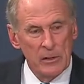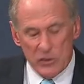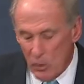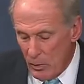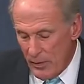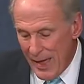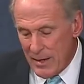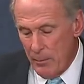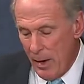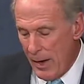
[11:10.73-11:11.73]
So with that
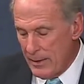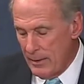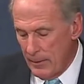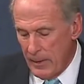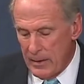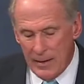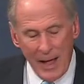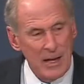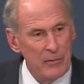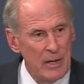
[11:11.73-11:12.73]
in mind,
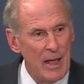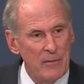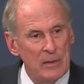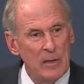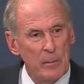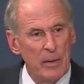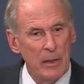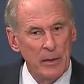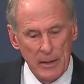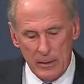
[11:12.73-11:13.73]
not even having the
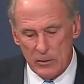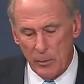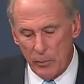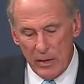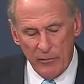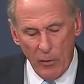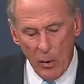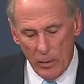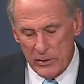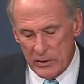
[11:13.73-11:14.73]
ability to bring
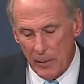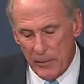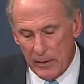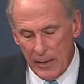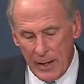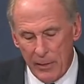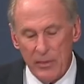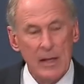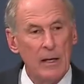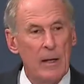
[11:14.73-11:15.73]
forward something that I
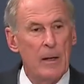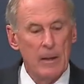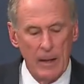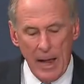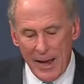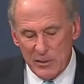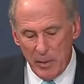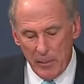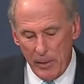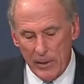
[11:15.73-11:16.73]
think has
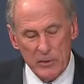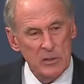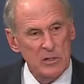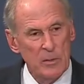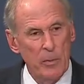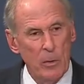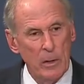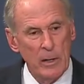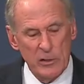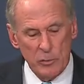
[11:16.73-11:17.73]
bipartisan
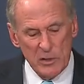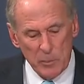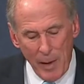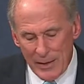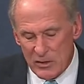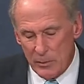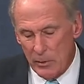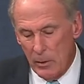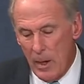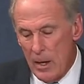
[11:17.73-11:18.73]
support, is
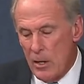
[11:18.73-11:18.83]
responsible,